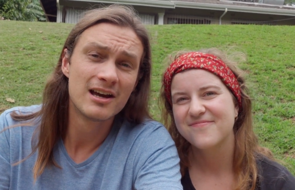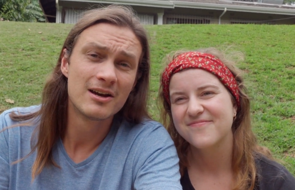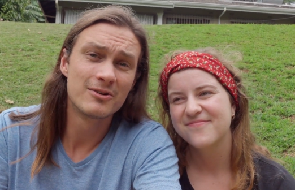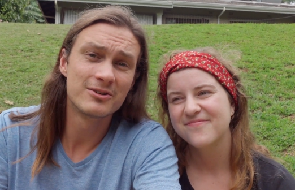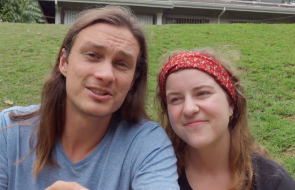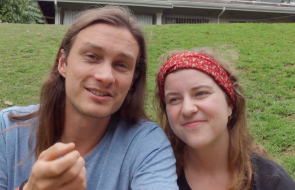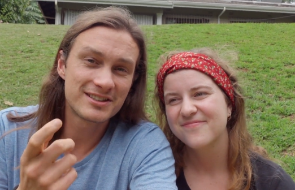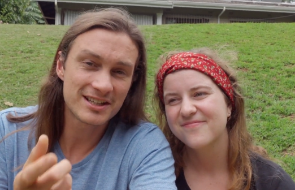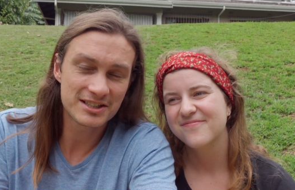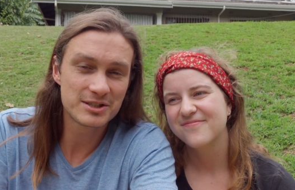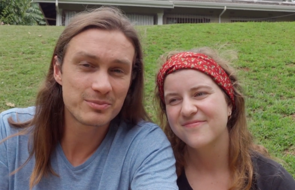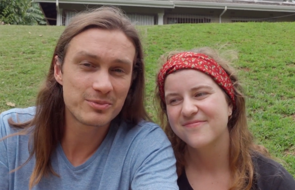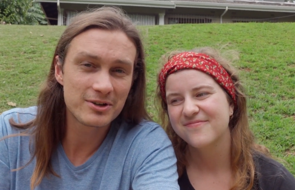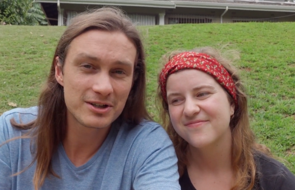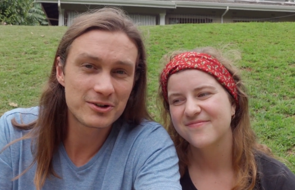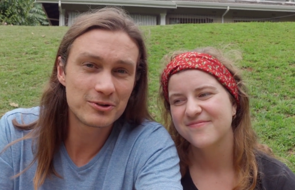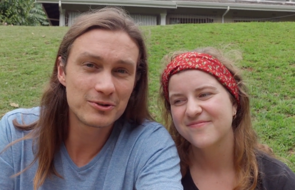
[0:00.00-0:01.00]
Speaker 1: which is actually
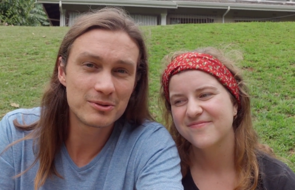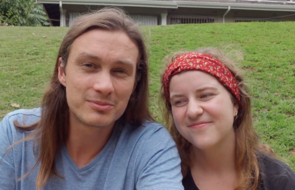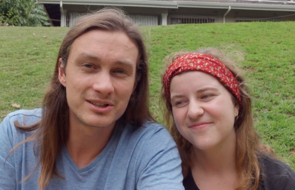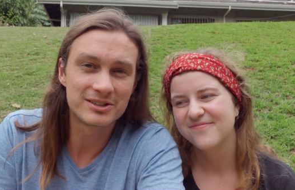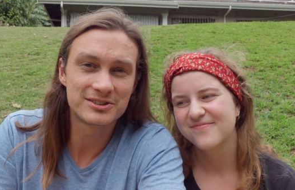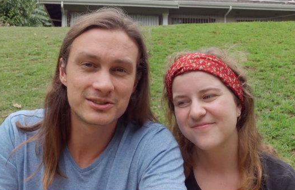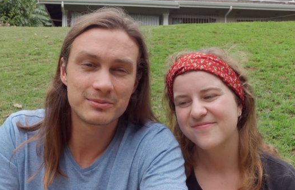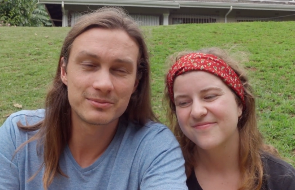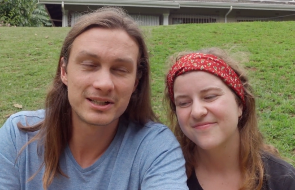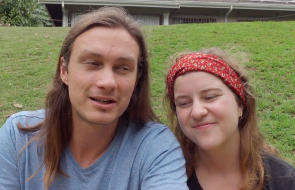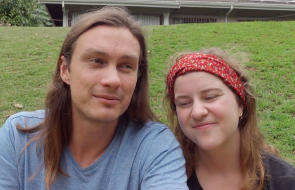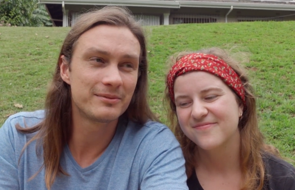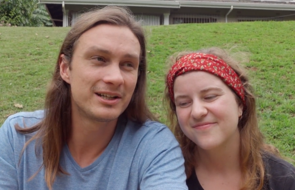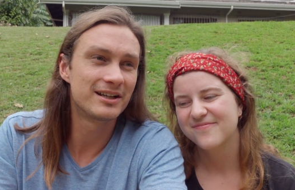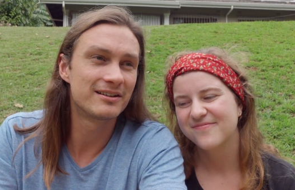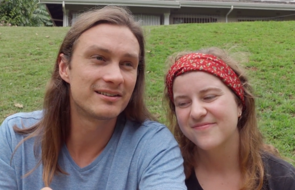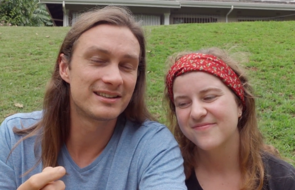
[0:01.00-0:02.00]
pretty cool because it'll be
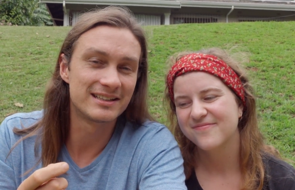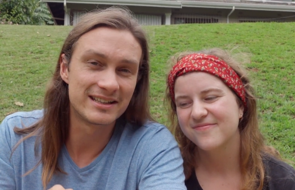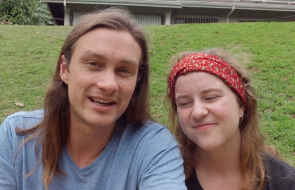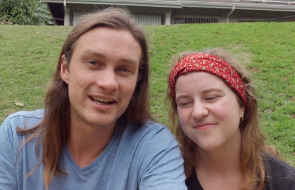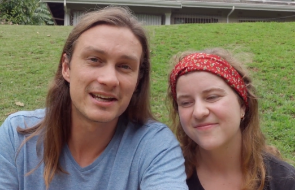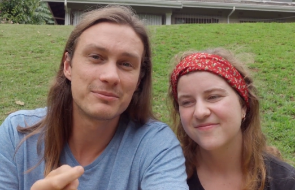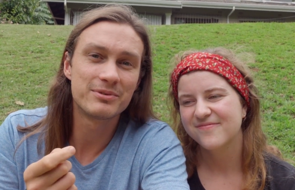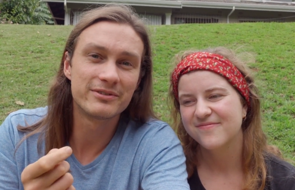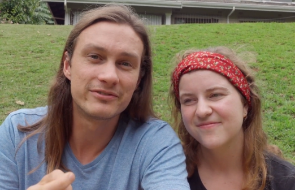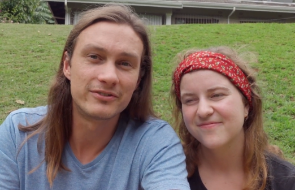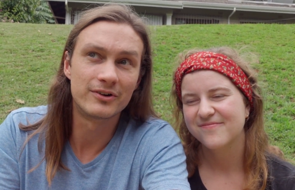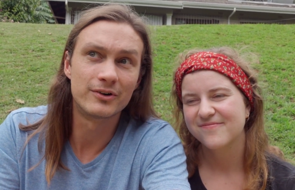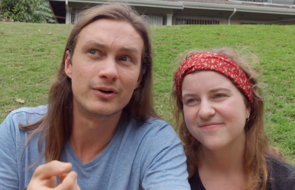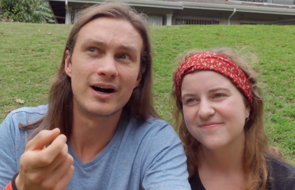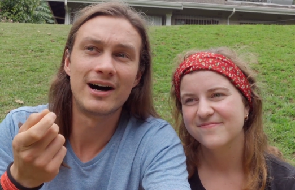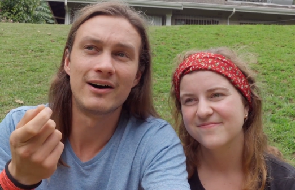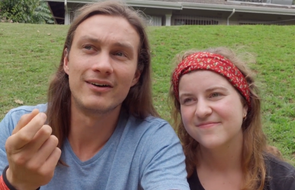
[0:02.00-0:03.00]
coming out the day
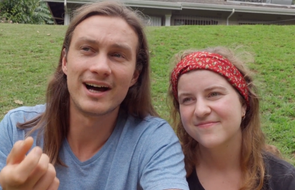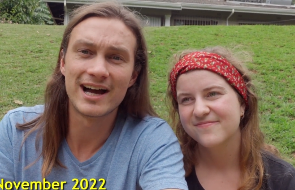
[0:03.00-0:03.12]
before our